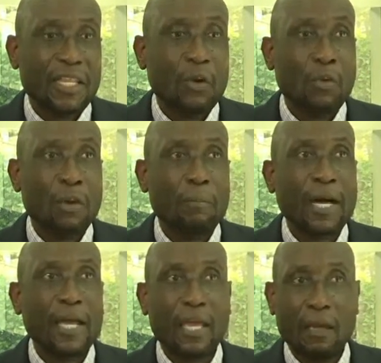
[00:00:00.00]
They will
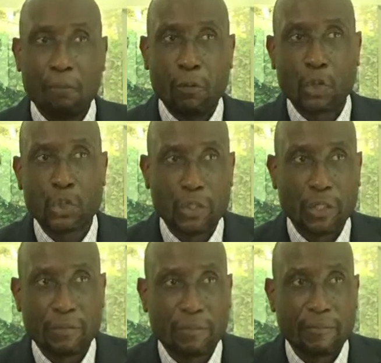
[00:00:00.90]
buy a portion
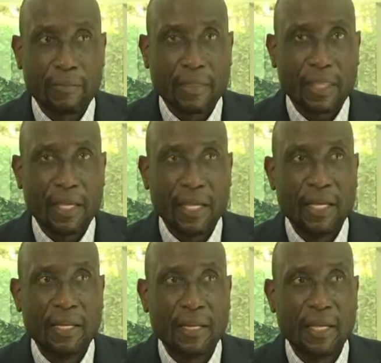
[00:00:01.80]

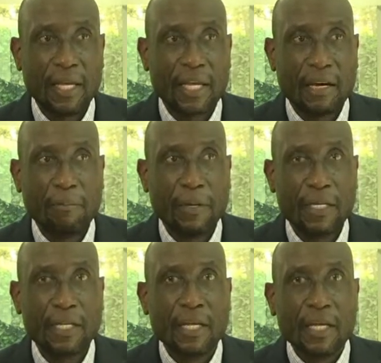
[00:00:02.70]
in a
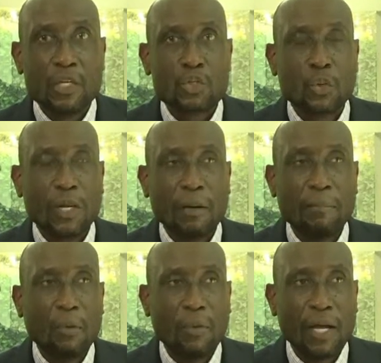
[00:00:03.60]
company. So
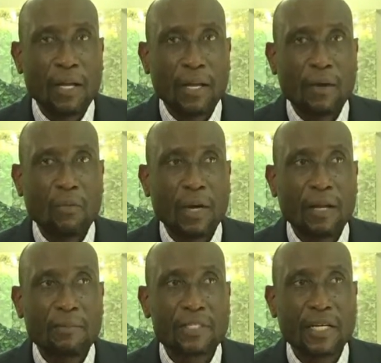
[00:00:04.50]
number one,
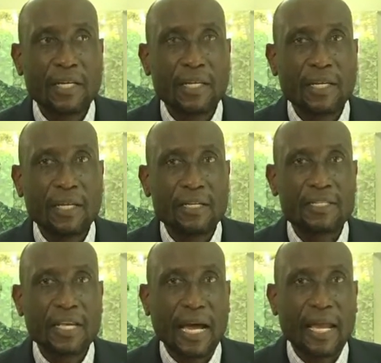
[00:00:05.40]
what I'm saying
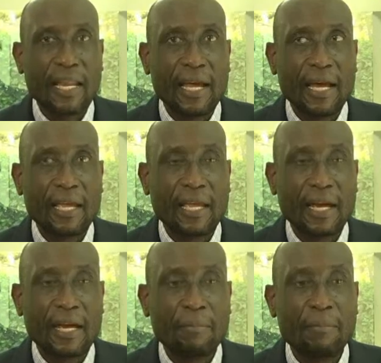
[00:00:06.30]
is
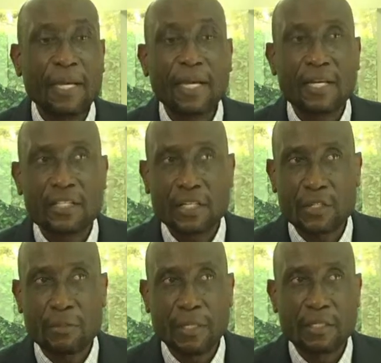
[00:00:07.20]
I make an
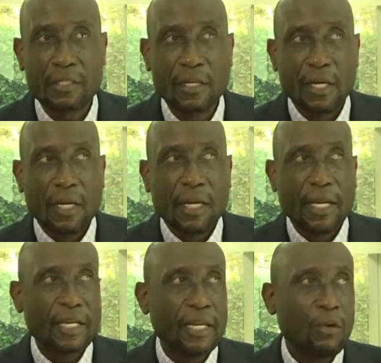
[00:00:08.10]
assessment.
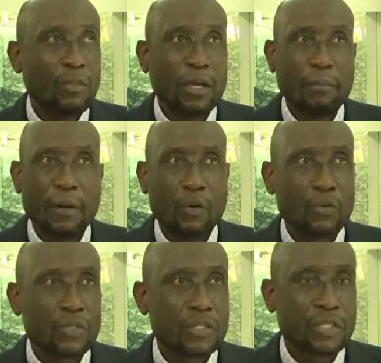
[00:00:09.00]
Like now there are
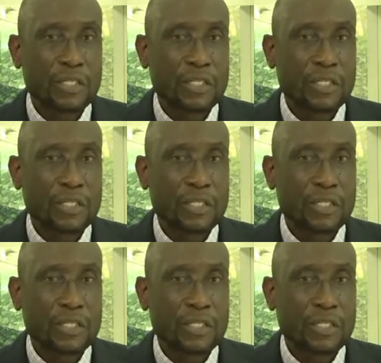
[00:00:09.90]
about